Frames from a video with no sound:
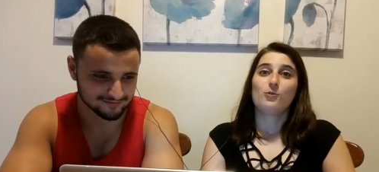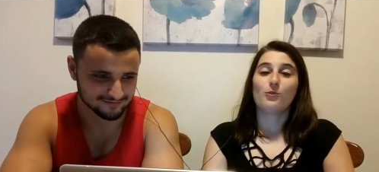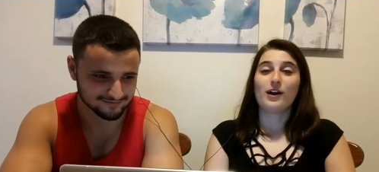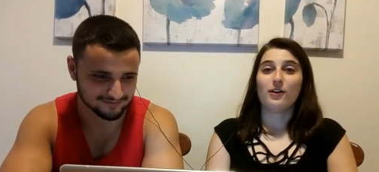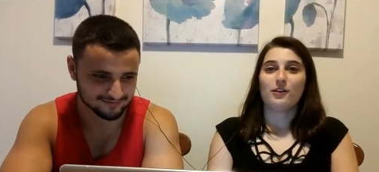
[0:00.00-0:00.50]

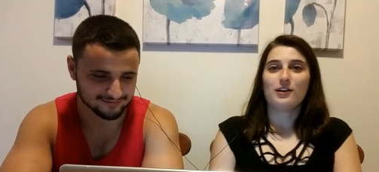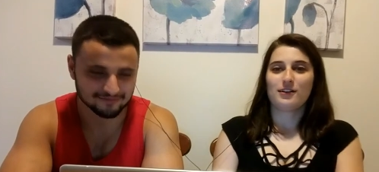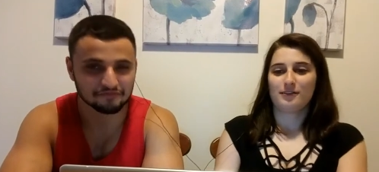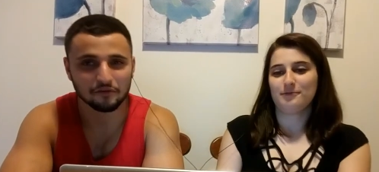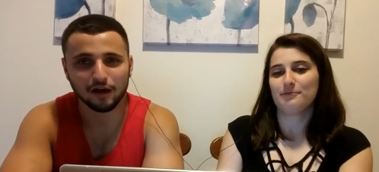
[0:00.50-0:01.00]
Speaker 1: well,
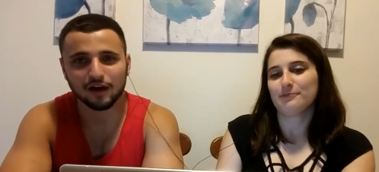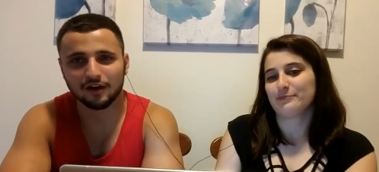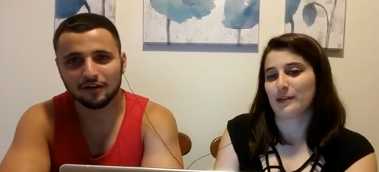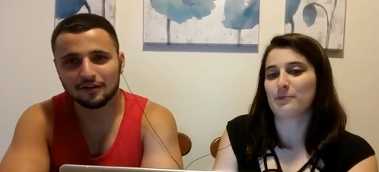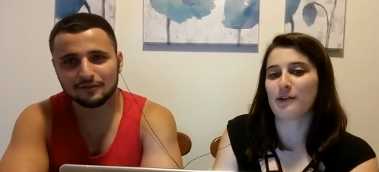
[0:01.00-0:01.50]

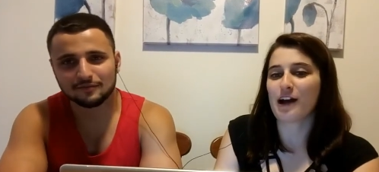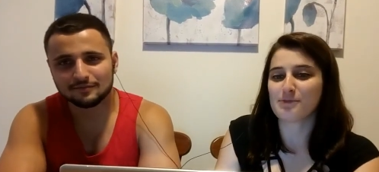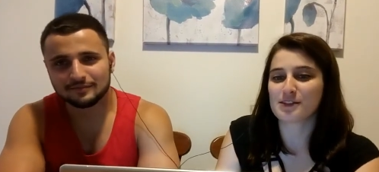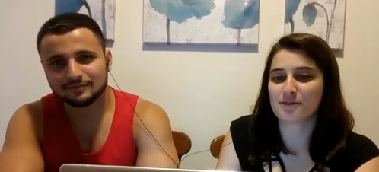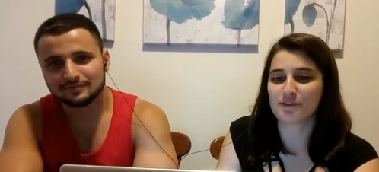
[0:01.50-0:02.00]

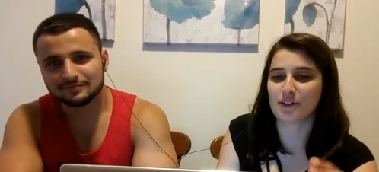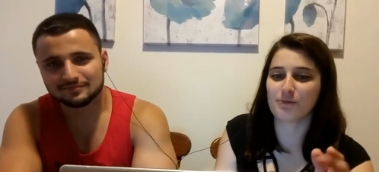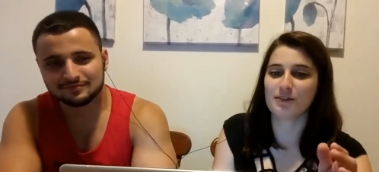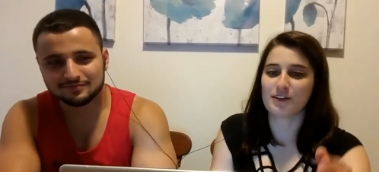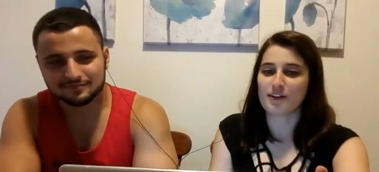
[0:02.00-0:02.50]
props to
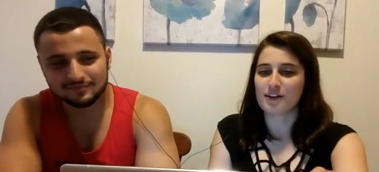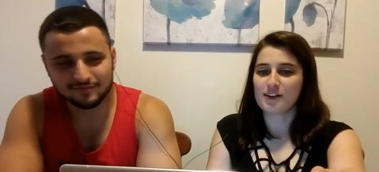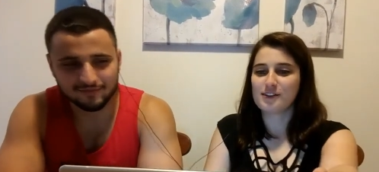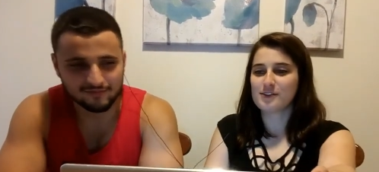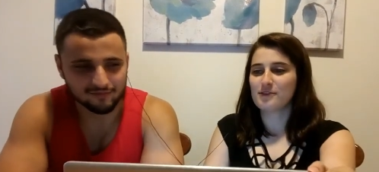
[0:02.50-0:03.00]
film
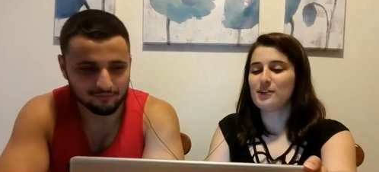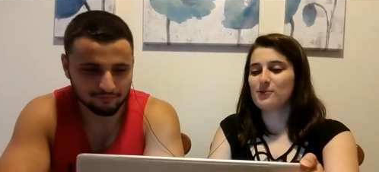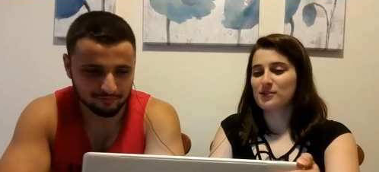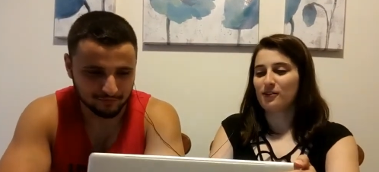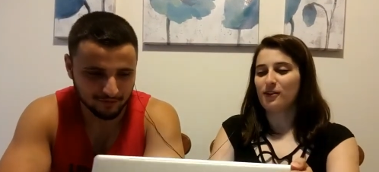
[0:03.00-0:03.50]
theory. His
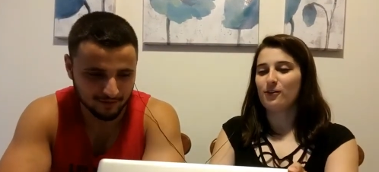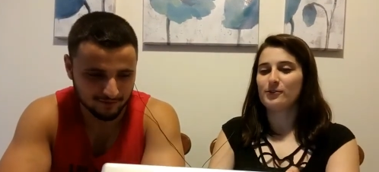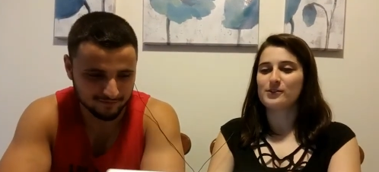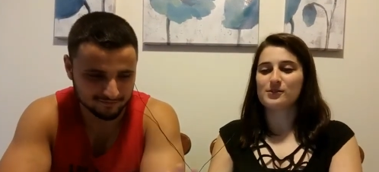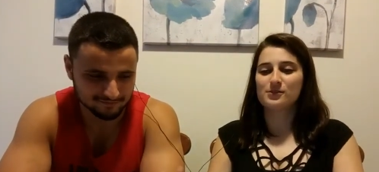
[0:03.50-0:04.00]
videos are
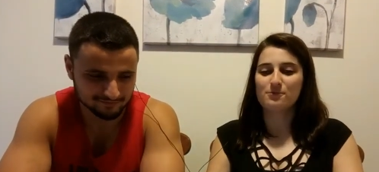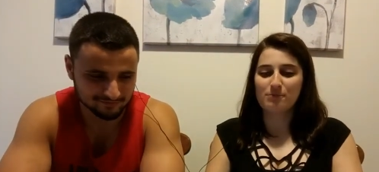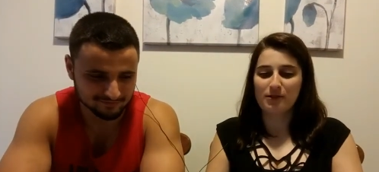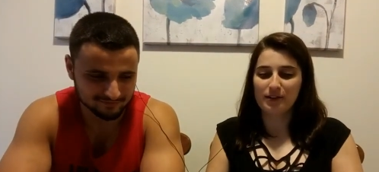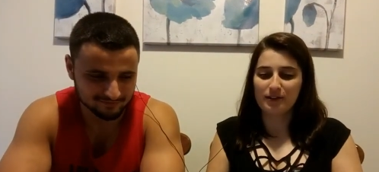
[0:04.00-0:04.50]
always
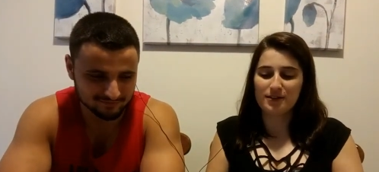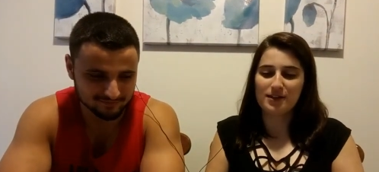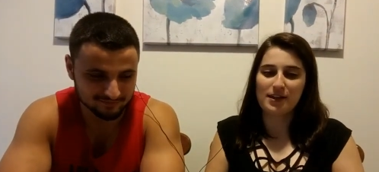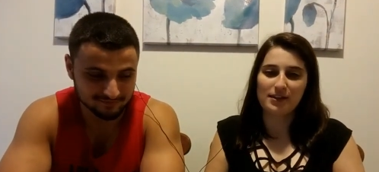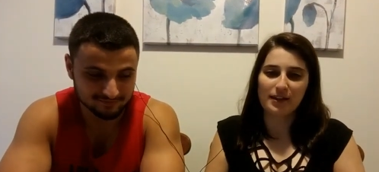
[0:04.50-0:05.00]
super
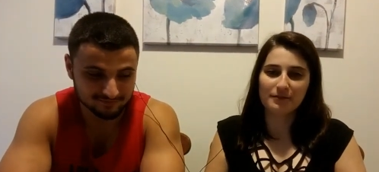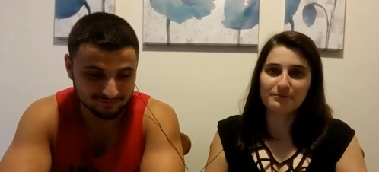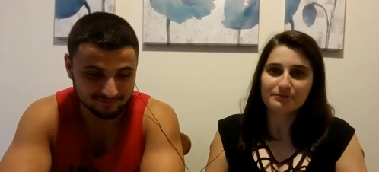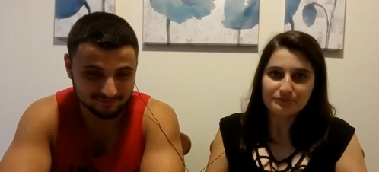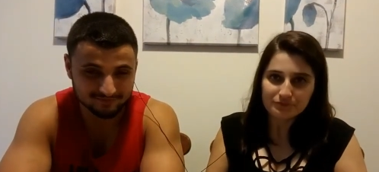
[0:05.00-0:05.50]

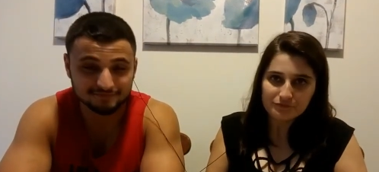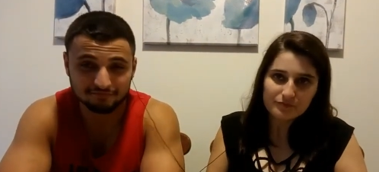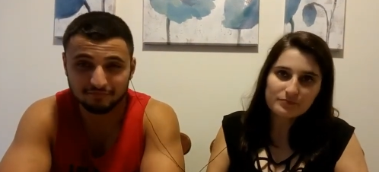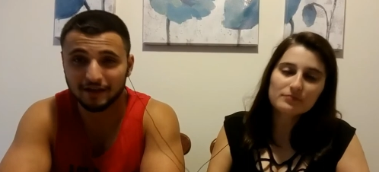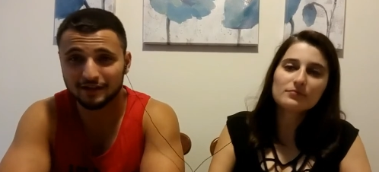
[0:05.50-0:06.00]
entertaining.
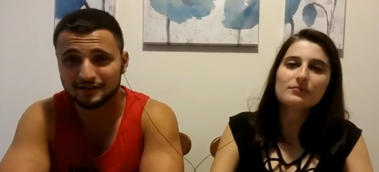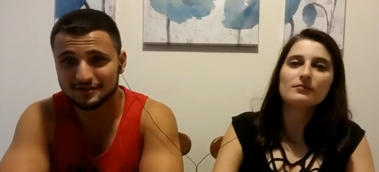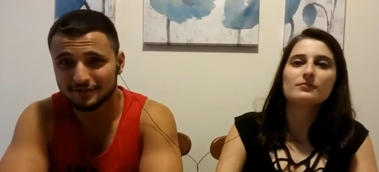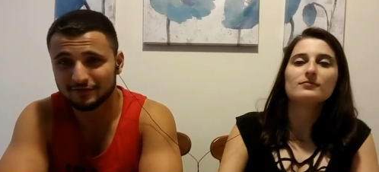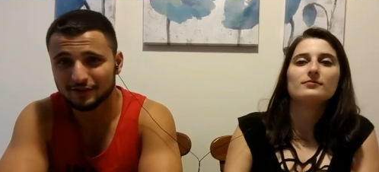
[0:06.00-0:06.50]
Yeah,
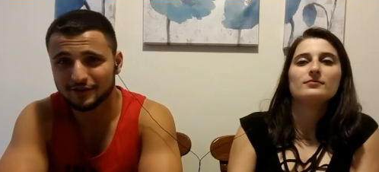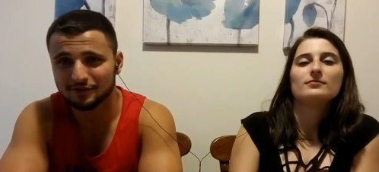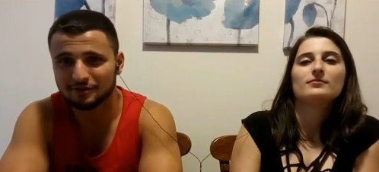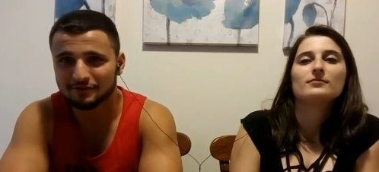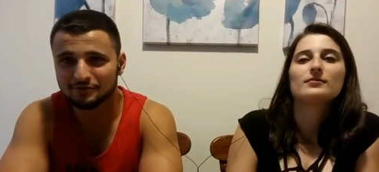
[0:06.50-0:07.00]
he's a very
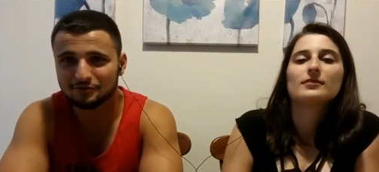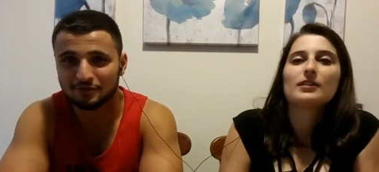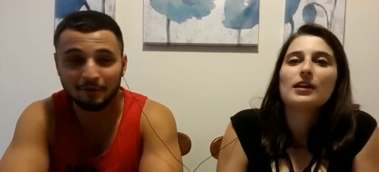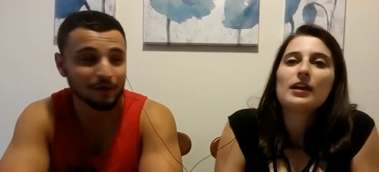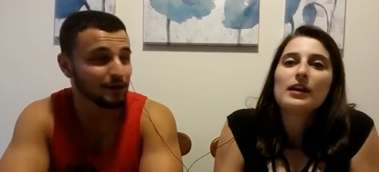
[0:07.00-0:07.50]
creative dude.
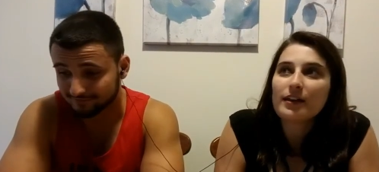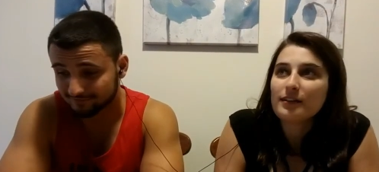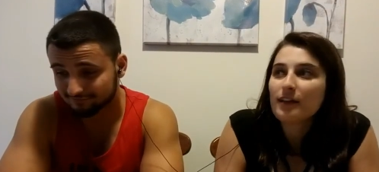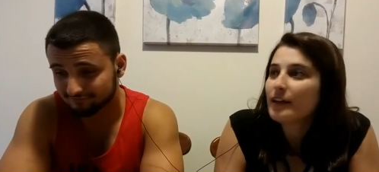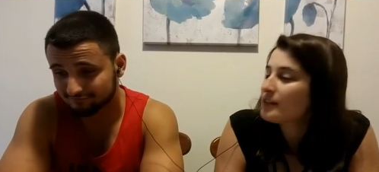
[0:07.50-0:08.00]

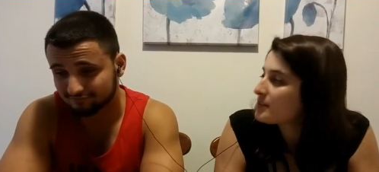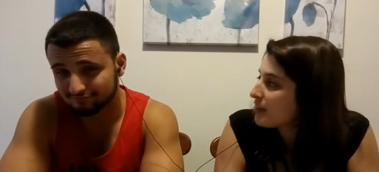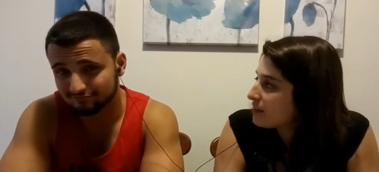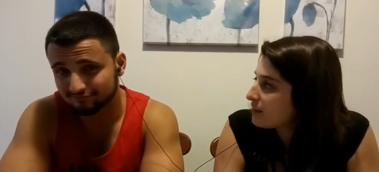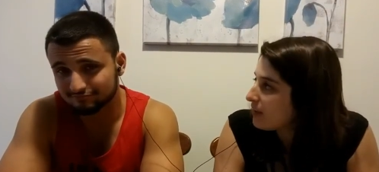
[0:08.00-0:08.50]
I liked
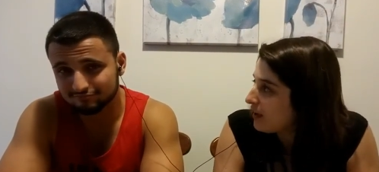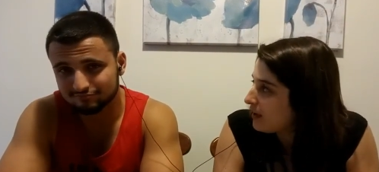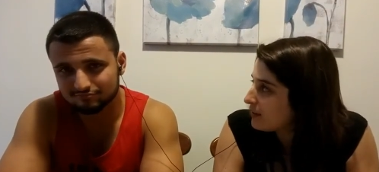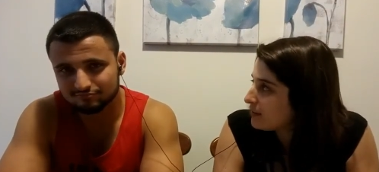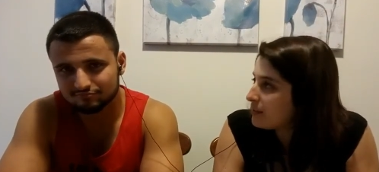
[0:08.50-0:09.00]
that a
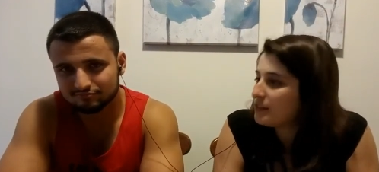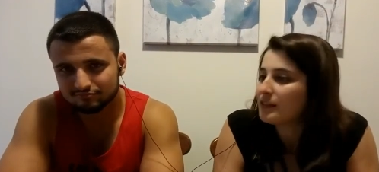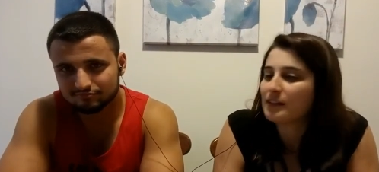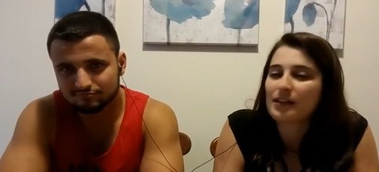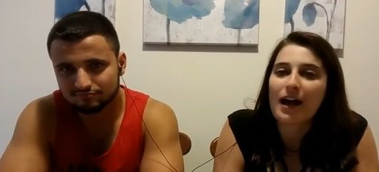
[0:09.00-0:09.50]
lot.
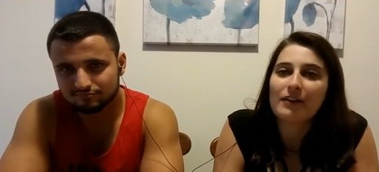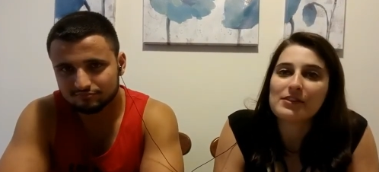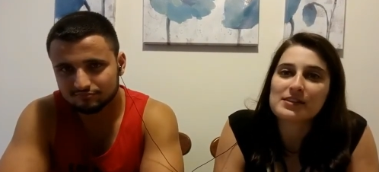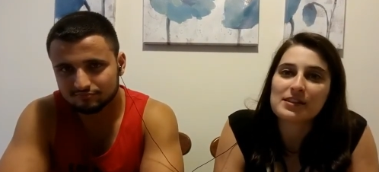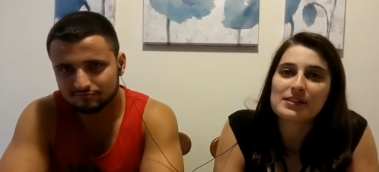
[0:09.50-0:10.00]
It, it
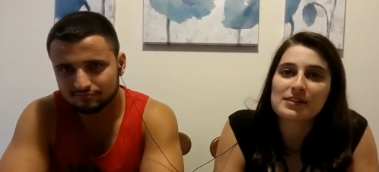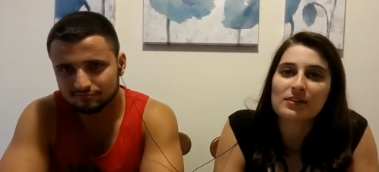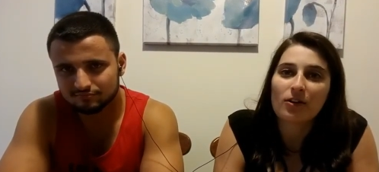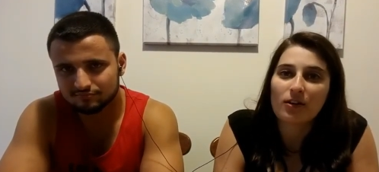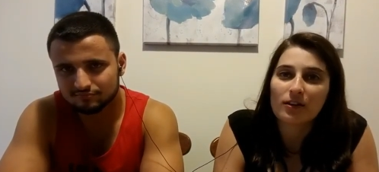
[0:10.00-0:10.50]
obviously
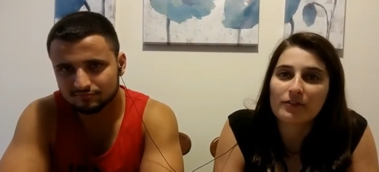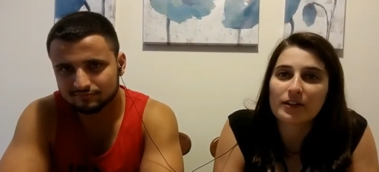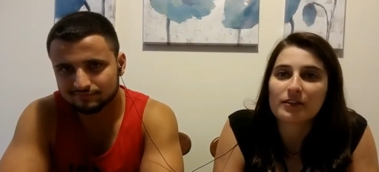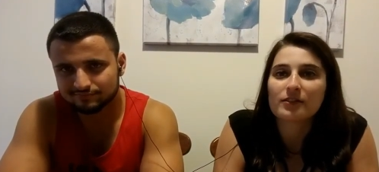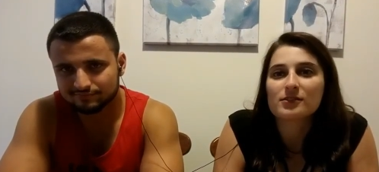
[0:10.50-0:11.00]
isn't all of it.